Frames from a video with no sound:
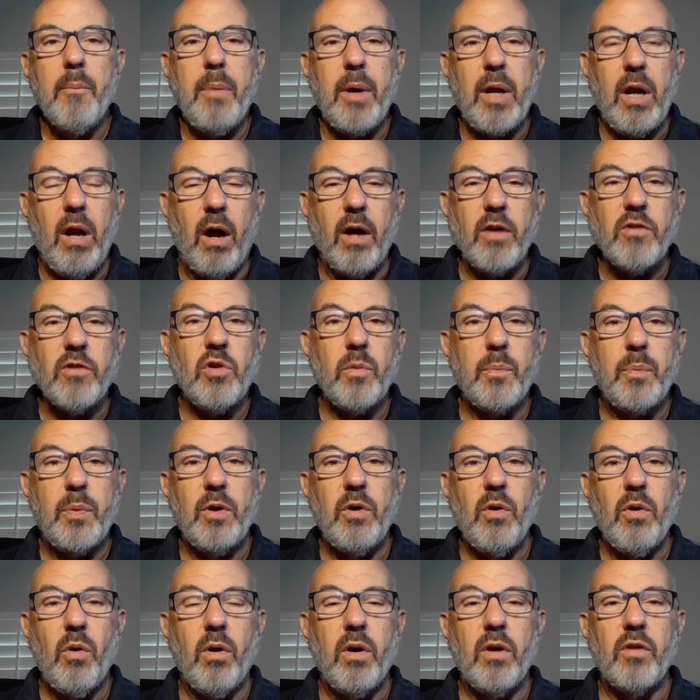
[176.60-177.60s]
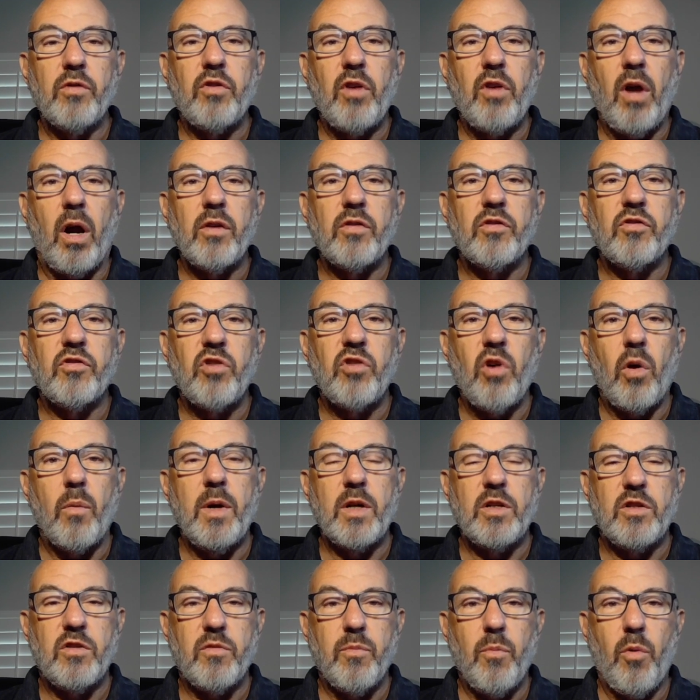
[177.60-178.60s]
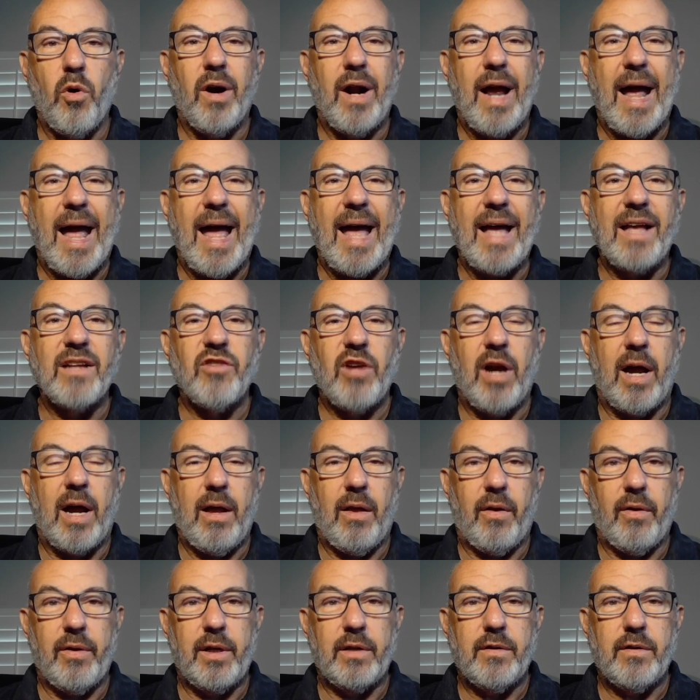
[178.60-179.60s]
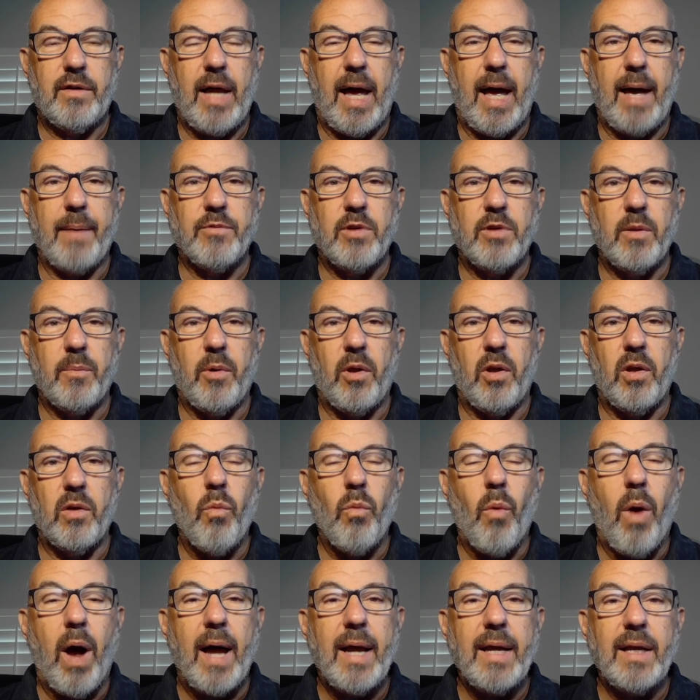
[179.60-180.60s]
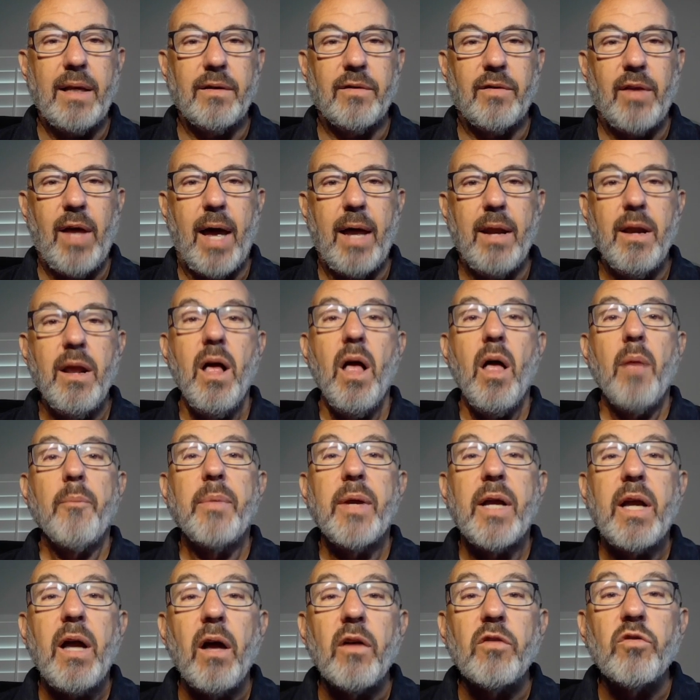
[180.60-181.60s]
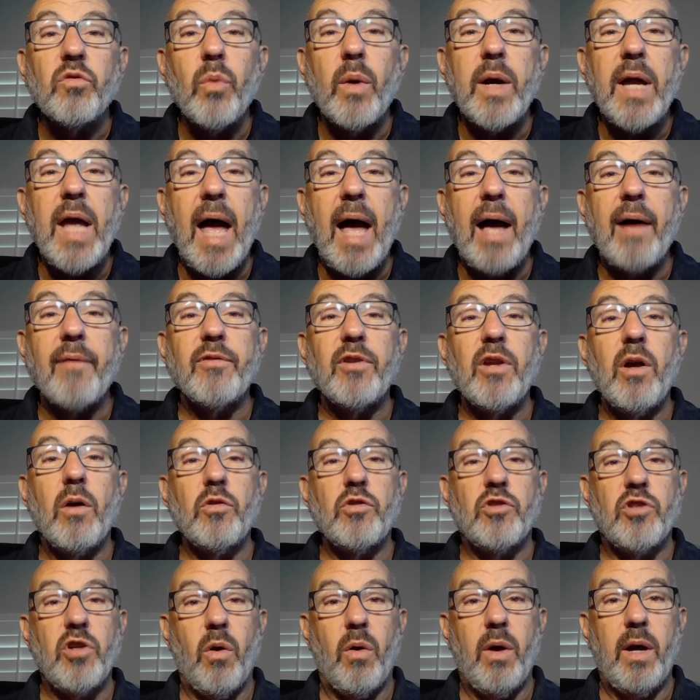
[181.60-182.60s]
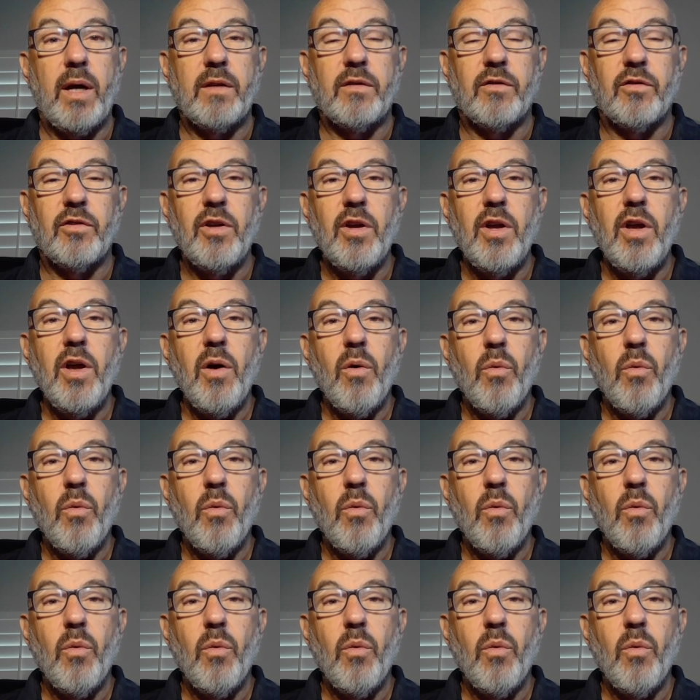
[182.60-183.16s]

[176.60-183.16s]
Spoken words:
But entrepreneurs are so much more agile and adaptable. And why is that? Because we have no choice.